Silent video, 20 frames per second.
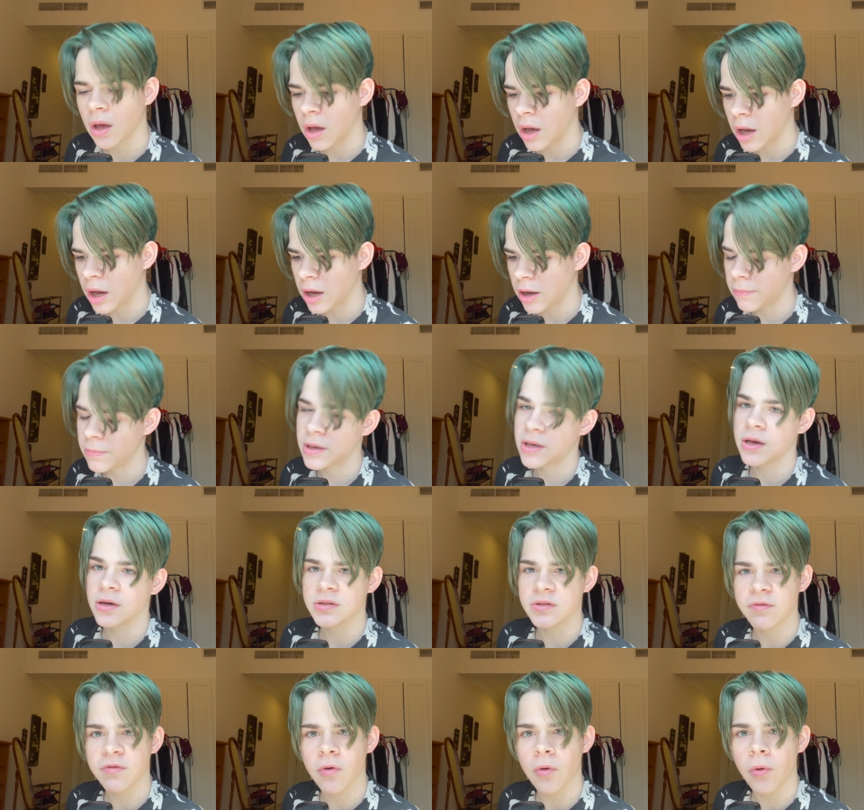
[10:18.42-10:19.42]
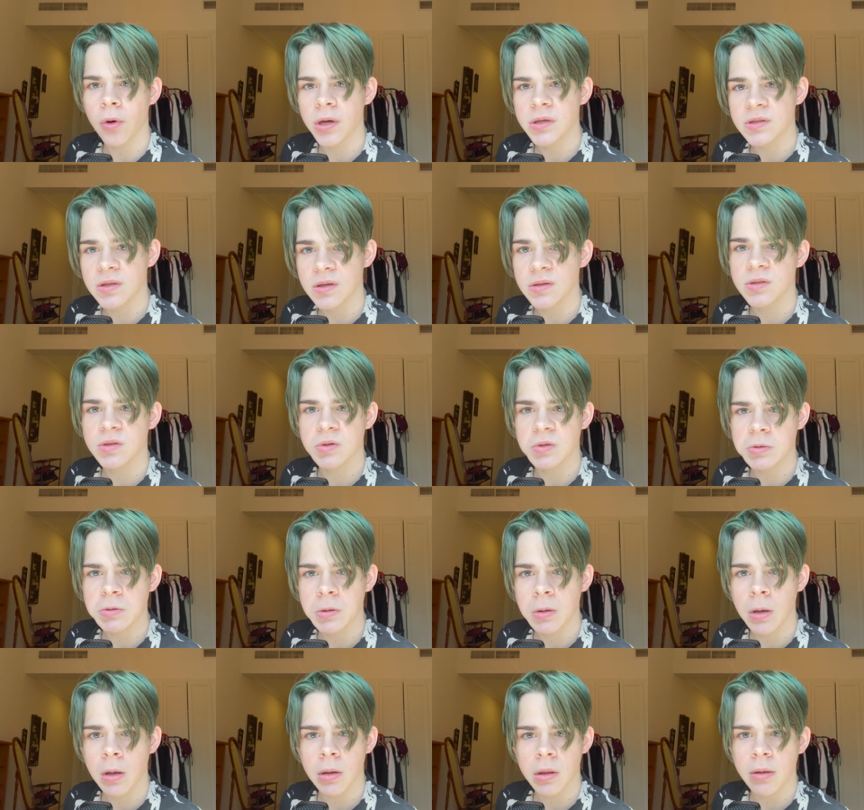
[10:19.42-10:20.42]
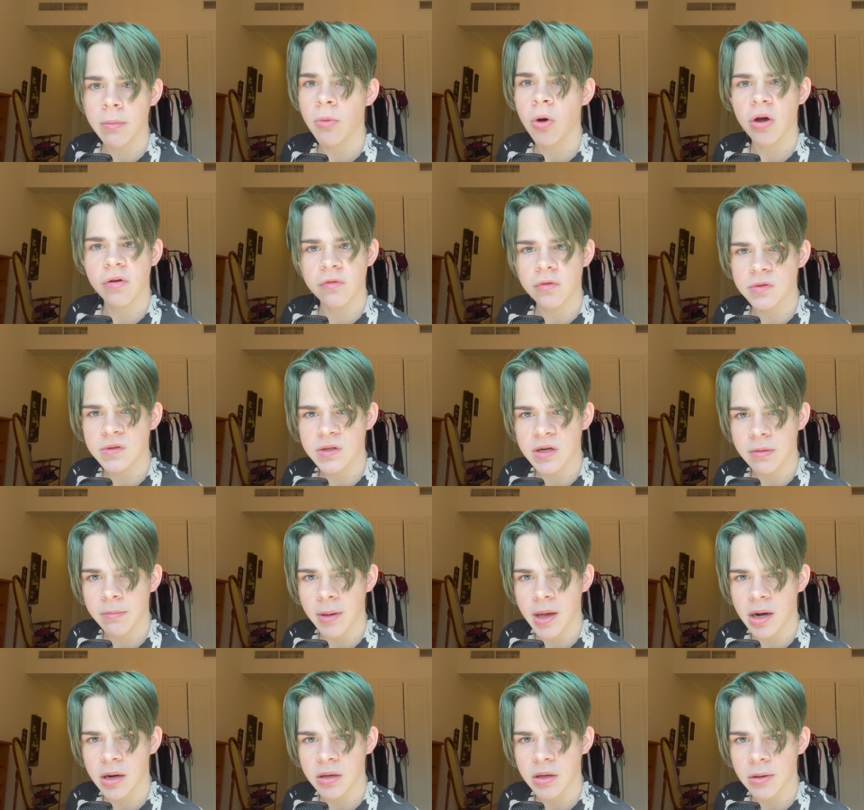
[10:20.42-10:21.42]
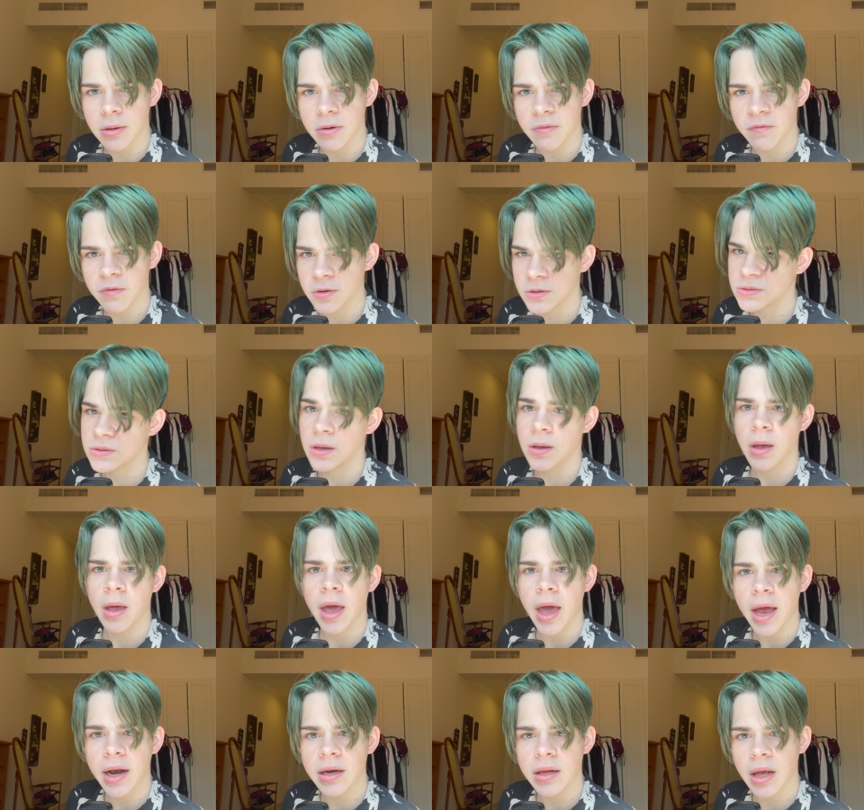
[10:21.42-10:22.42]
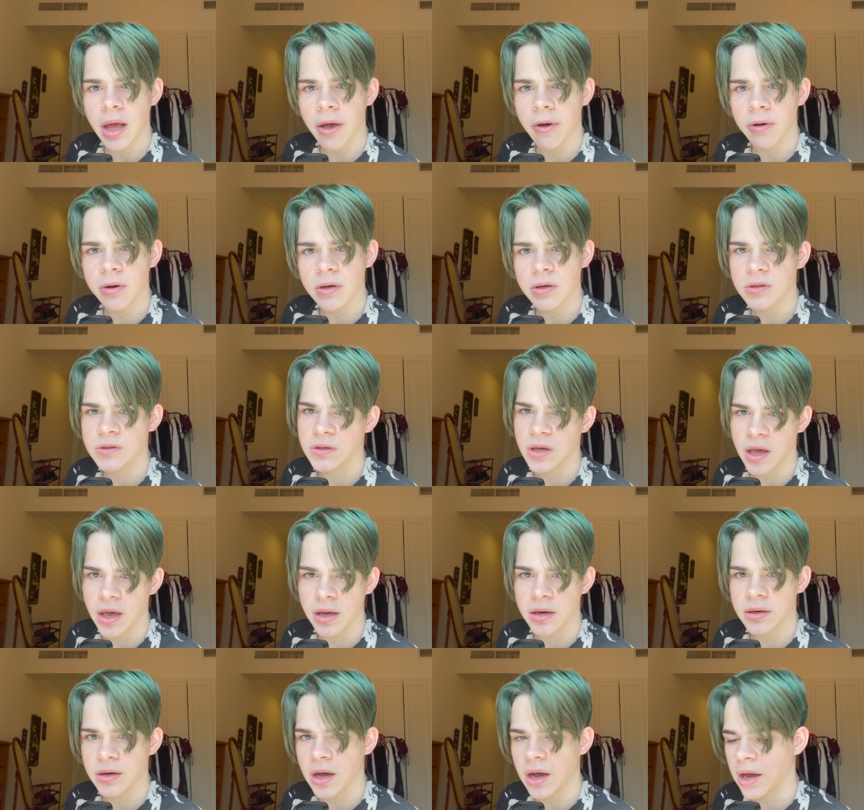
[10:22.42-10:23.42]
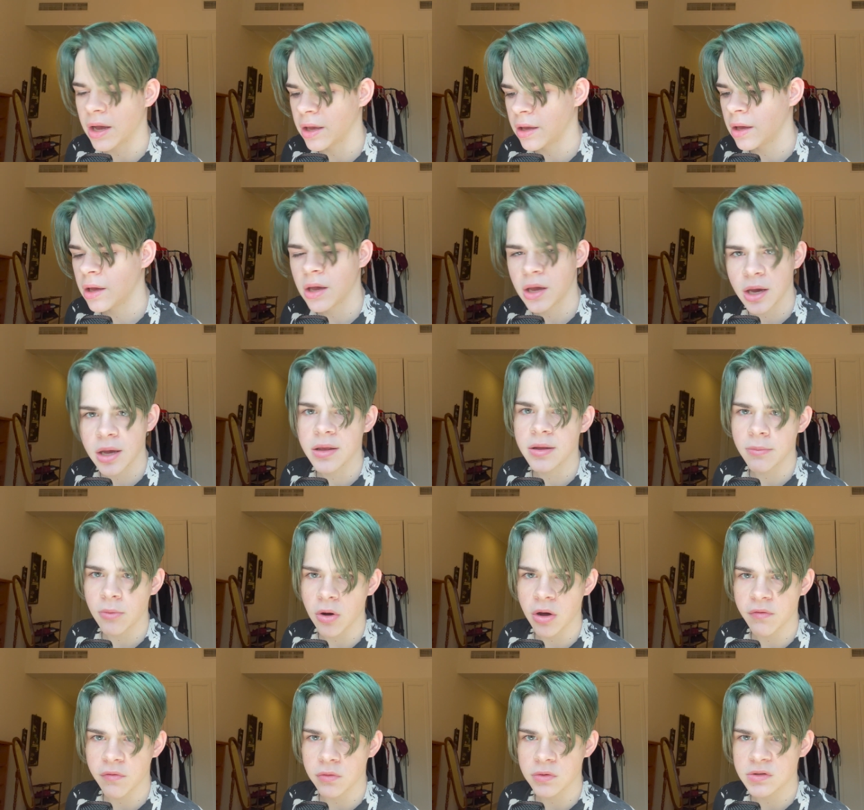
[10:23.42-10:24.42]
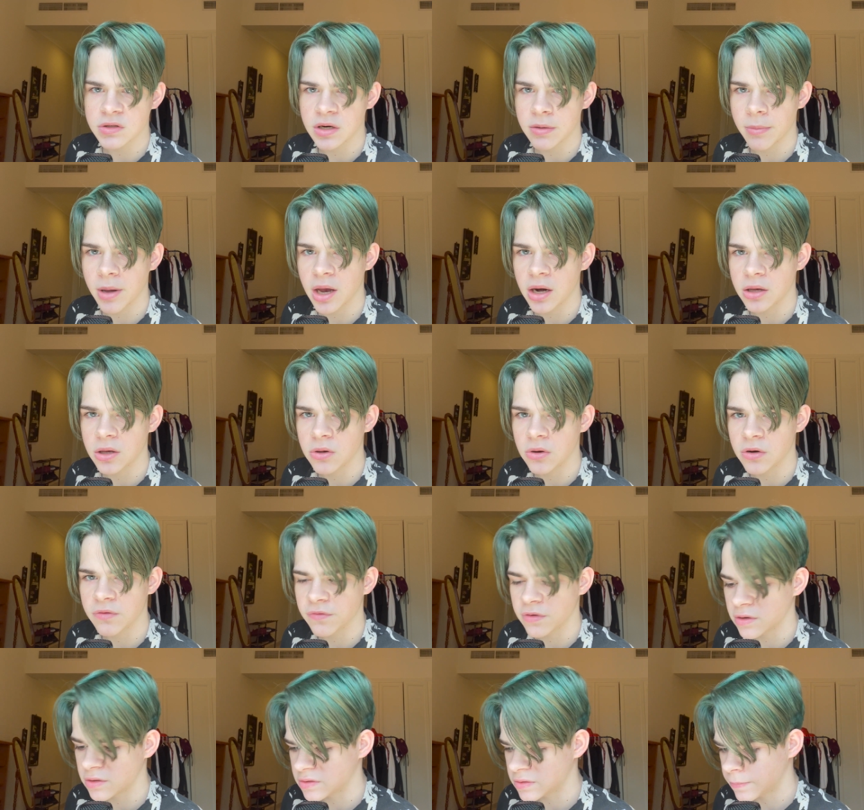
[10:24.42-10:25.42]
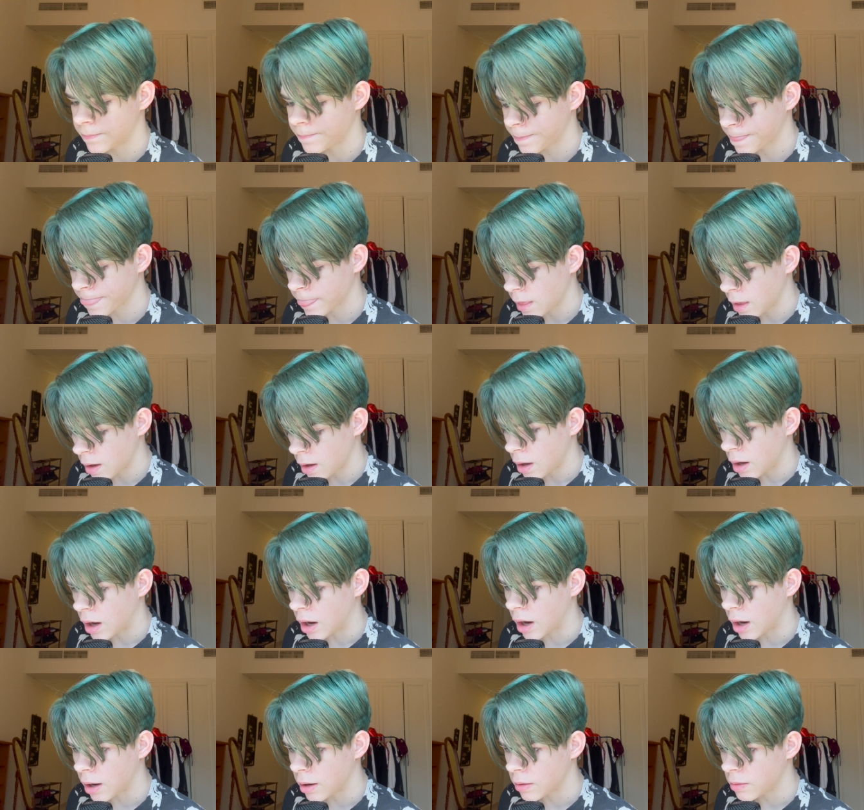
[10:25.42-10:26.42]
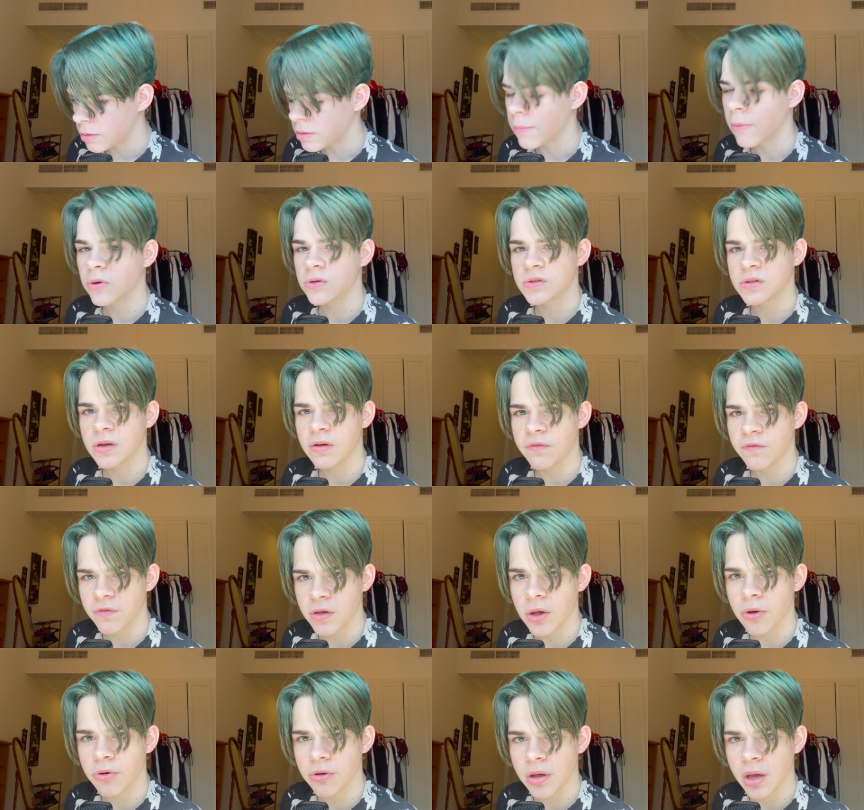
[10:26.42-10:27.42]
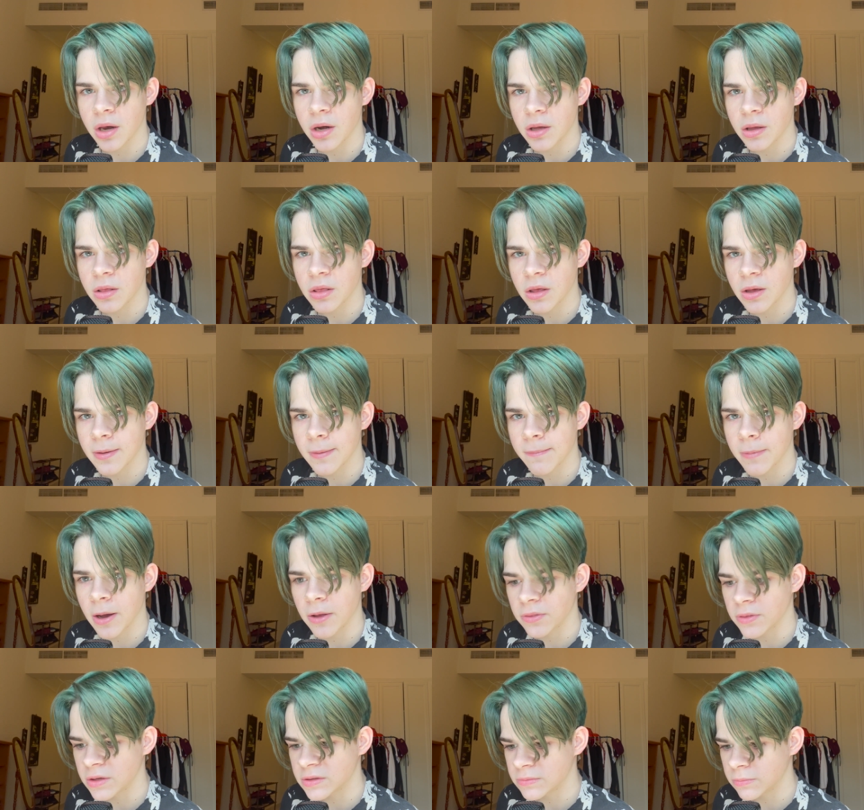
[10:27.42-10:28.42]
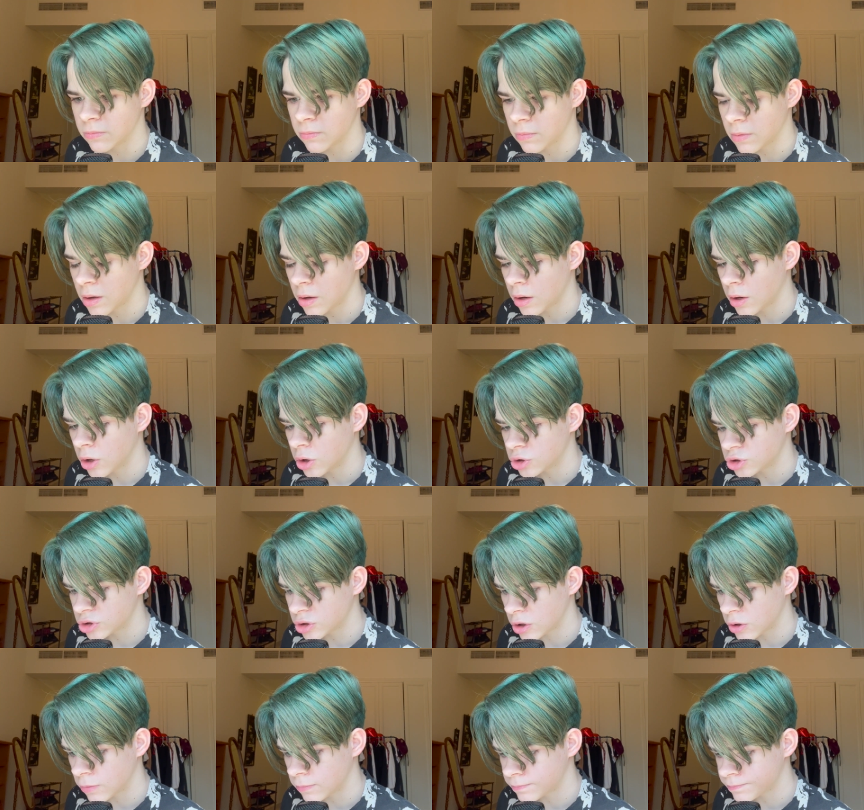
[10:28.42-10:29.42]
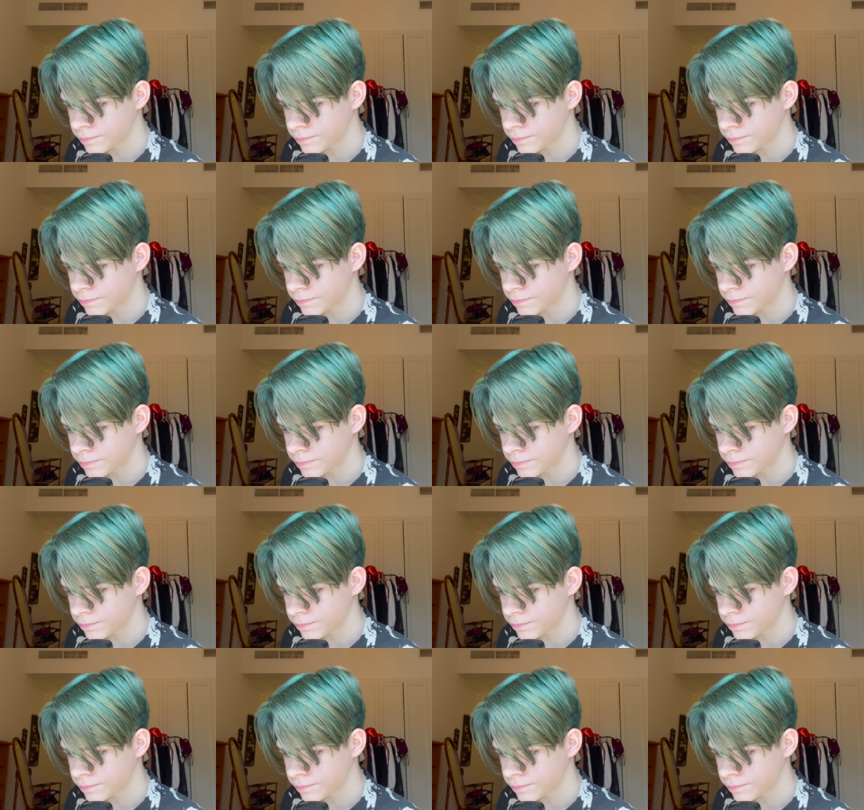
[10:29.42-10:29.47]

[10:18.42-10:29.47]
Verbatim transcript: Uh, because, of course, this is the Marvel Cinematic Universe, and characters can't die in the Marvel Cinematic Universe. Uh, the most infuriating thing about this show